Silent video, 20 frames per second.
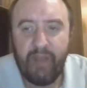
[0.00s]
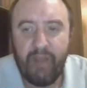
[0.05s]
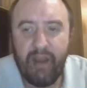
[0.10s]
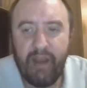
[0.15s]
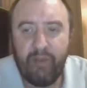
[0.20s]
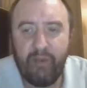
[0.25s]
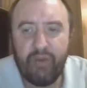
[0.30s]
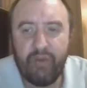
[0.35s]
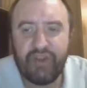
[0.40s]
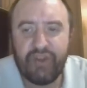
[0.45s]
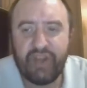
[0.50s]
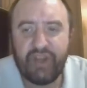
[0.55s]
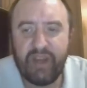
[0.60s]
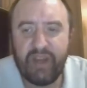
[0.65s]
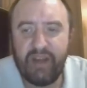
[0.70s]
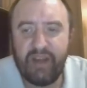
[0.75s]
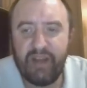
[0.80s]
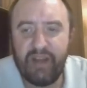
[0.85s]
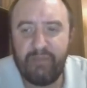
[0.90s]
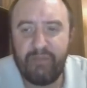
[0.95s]
I wish I
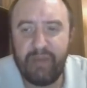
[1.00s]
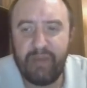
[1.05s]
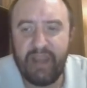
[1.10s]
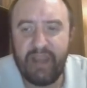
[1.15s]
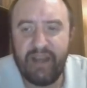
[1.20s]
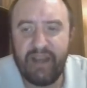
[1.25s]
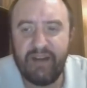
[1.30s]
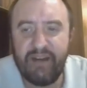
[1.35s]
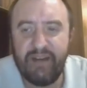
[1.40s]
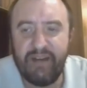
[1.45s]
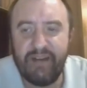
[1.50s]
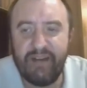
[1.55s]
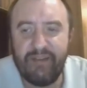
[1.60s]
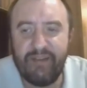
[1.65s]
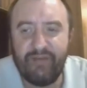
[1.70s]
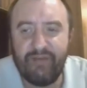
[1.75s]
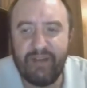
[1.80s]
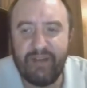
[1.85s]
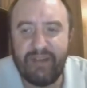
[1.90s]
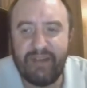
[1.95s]
got paid
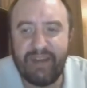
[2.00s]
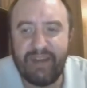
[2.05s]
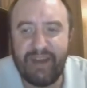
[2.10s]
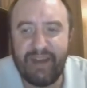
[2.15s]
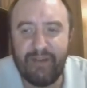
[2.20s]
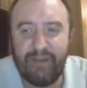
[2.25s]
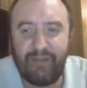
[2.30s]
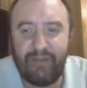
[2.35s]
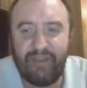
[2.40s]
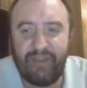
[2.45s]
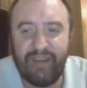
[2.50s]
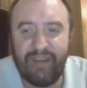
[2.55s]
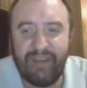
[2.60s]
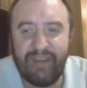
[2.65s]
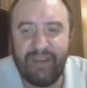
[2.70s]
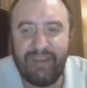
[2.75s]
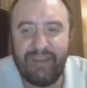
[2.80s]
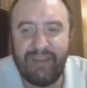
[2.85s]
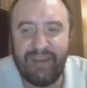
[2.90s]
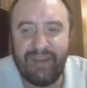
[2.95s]

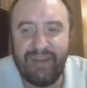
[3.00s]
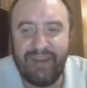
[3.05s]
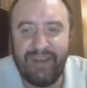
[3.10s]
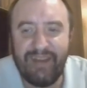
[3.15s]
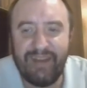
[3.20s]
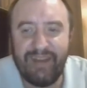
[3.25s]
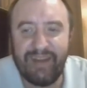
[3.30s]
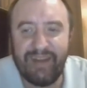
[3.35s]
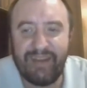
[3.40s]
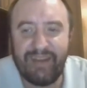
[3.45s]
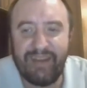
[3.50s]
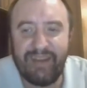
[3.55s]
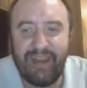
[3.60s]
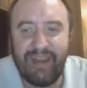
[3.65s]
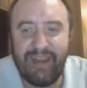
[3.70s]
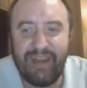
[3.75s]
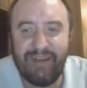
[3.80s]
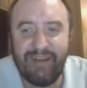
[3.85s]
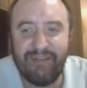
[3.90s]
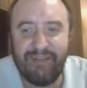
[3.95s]
100,000 to eat at
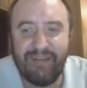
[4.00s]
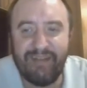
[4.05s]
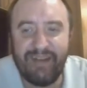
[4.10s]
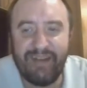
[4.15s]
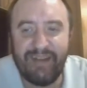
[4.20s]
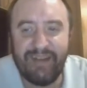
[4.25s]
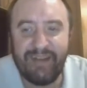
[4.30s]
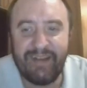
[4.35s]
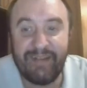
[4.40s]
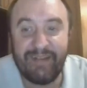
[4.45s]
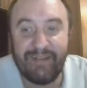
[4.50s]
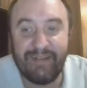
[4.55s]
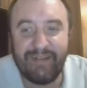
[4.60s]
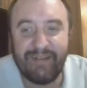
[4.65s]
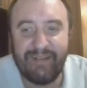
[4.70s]
catering.